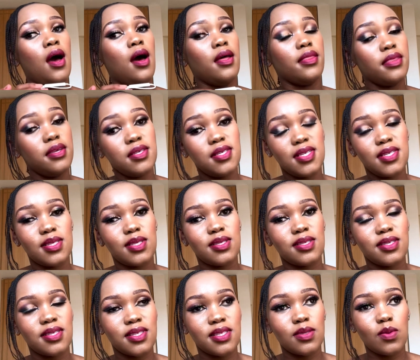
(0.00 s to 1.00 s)
This is
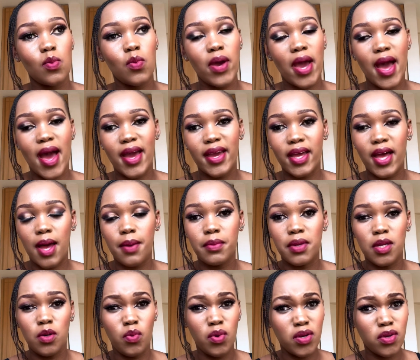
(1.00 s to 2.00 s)
where I come
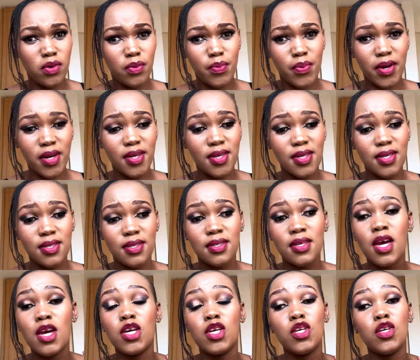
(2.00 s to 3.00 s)
in. When you're pregnant,
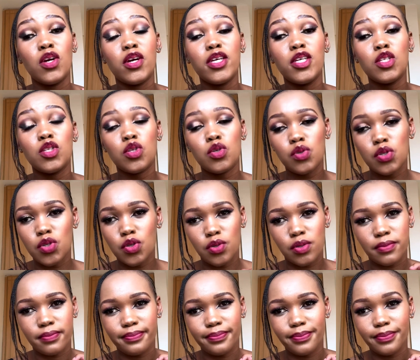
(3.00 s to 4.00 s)
your intuition